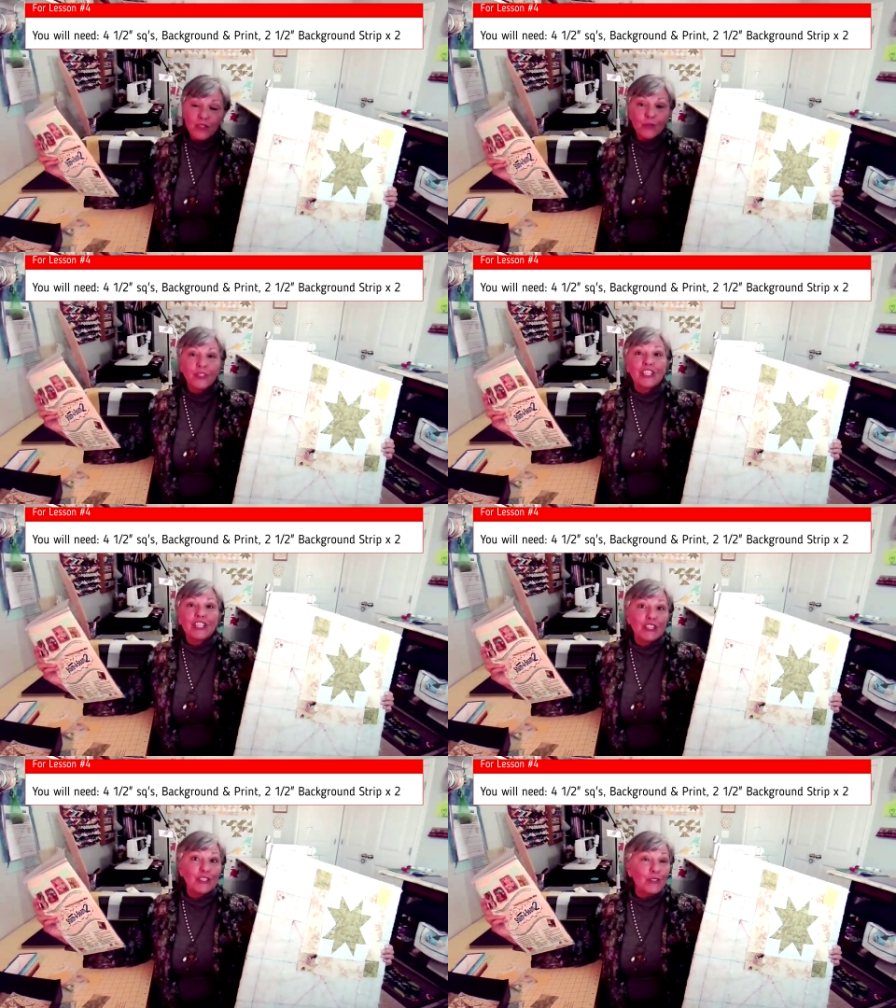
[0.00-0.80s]
You can
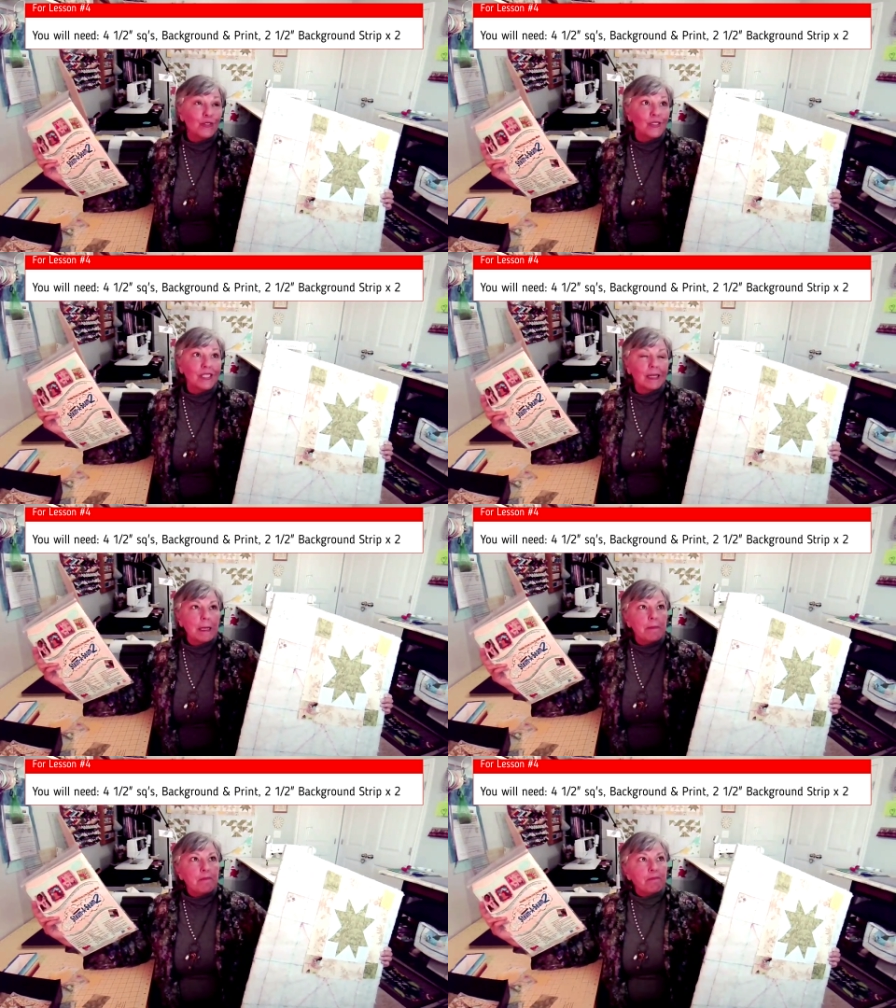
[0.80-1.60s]
use
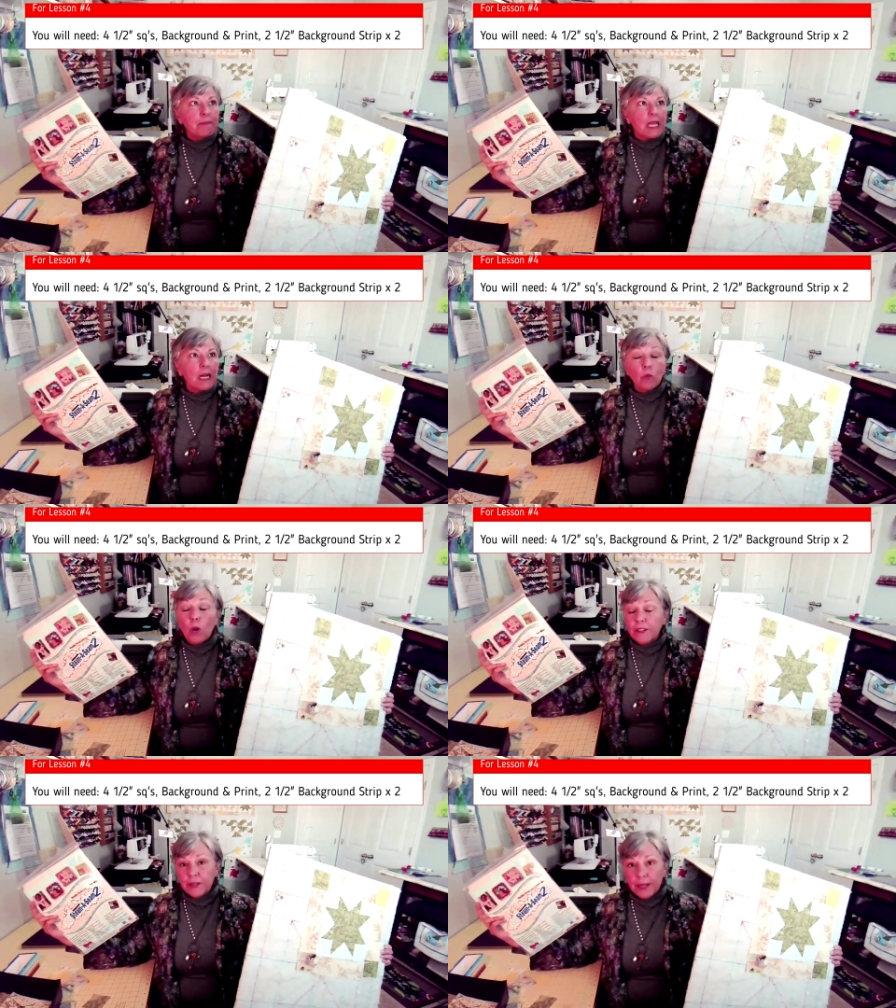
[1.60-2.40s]
a
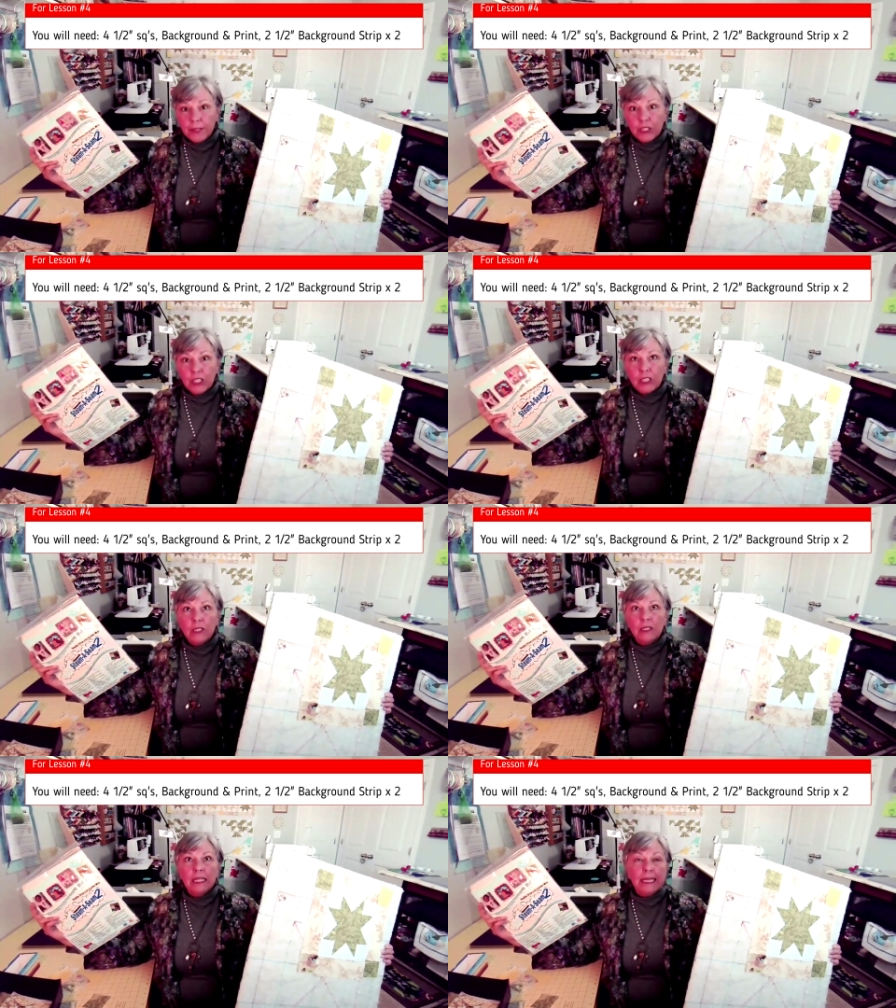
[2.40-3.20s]
Wonder
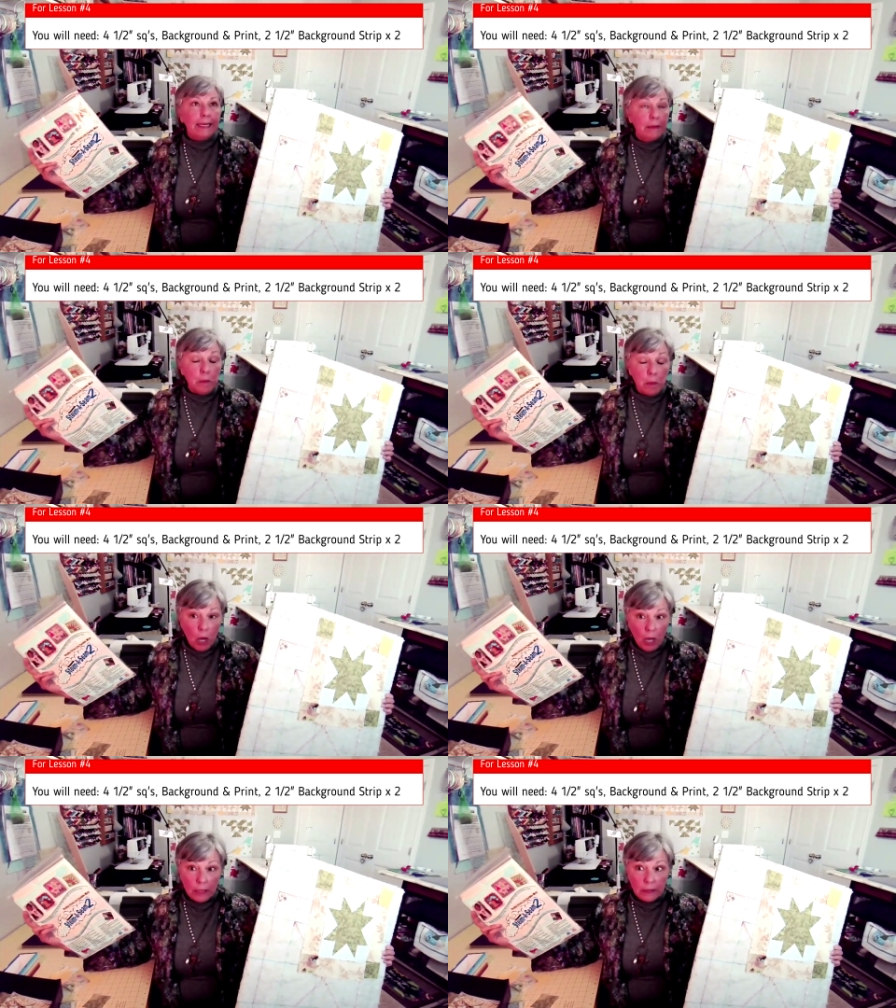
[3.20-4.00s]
Under, Heat and
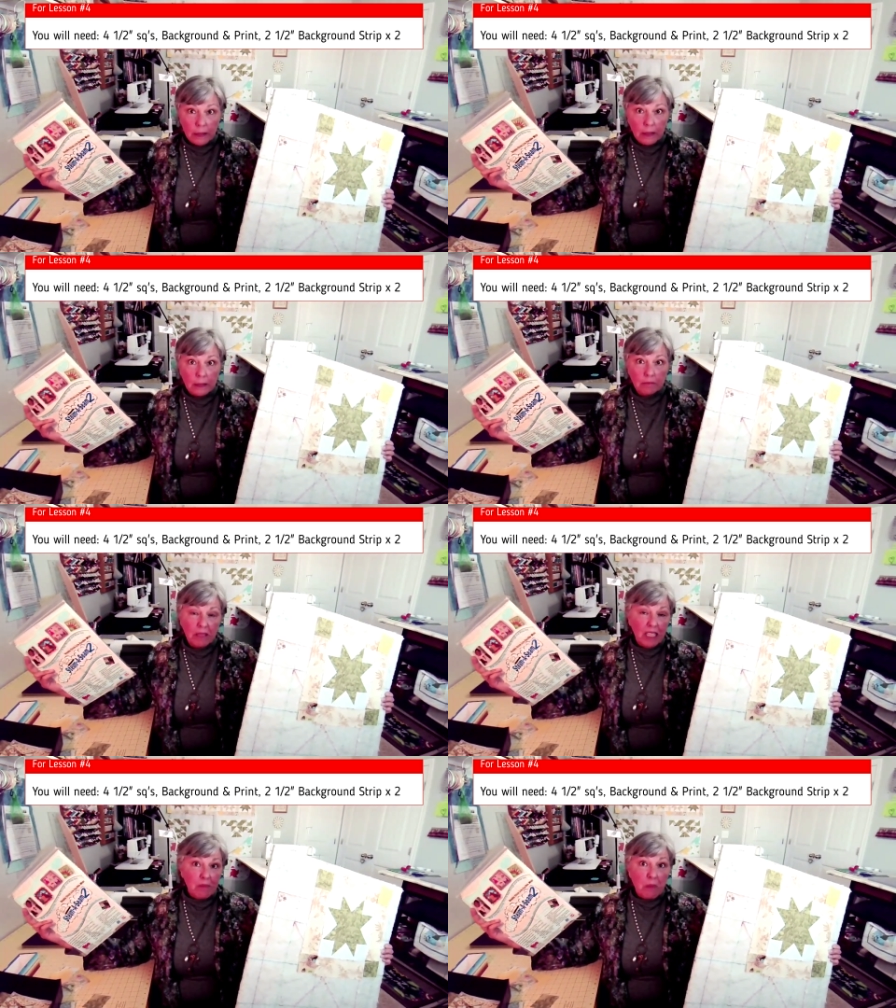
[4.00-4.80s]
Bond,
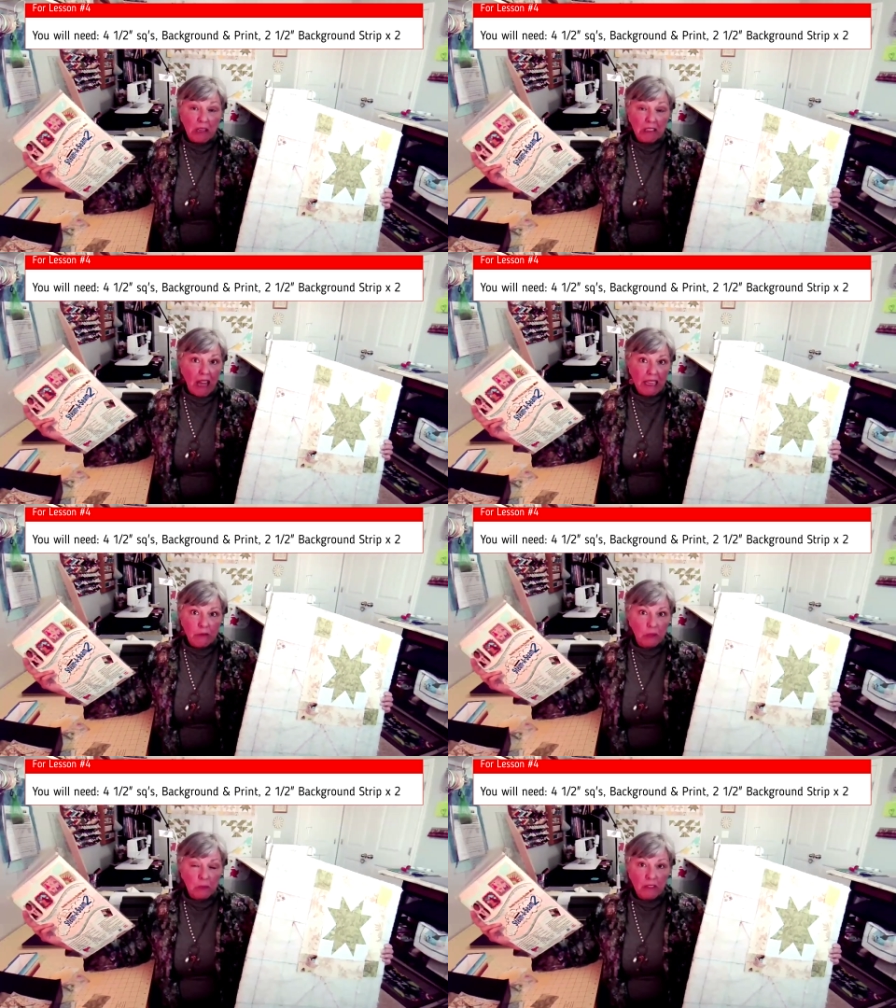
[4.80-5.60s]
Heat and Bond
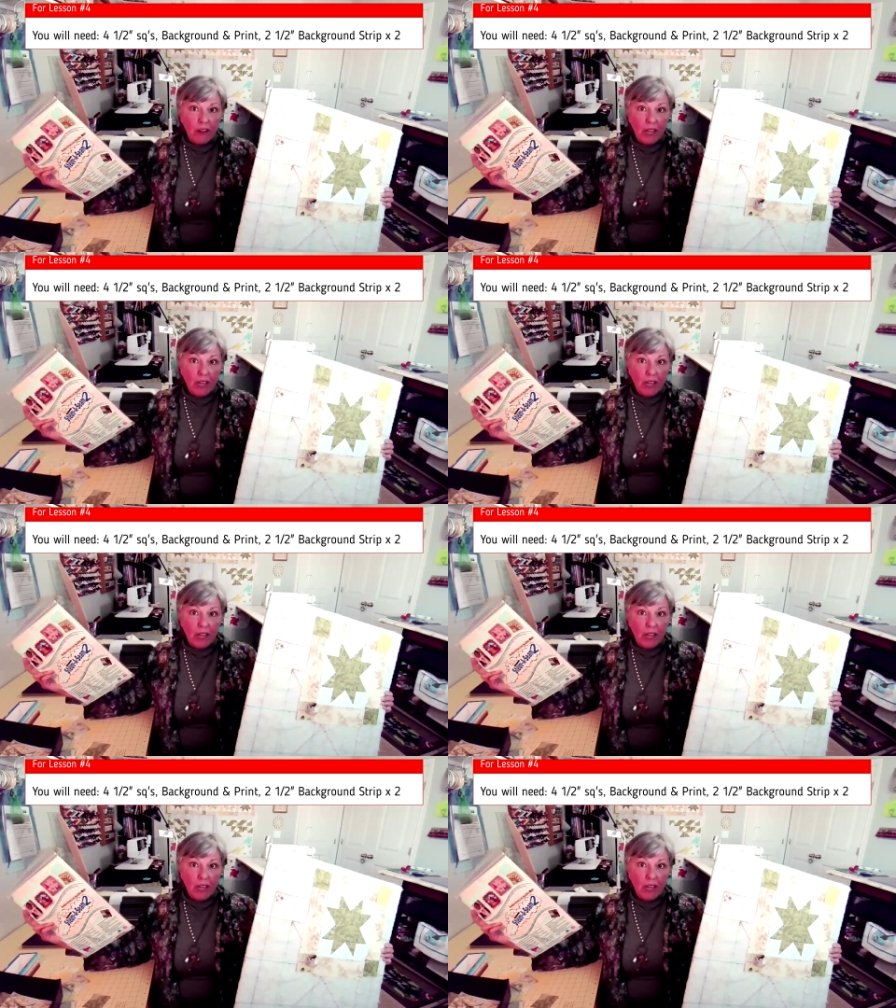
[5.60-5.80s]
Light would be